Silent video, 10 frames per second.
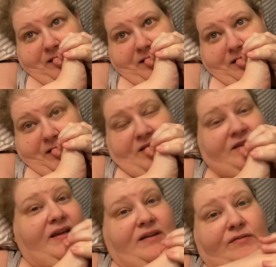There's just
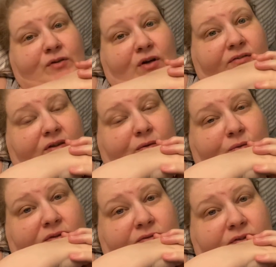not enough coffee in the
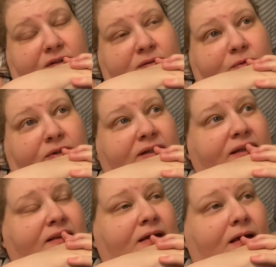world for this morning, I
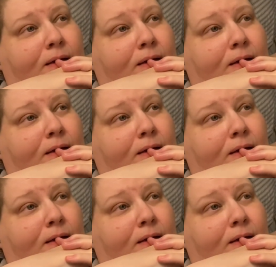think.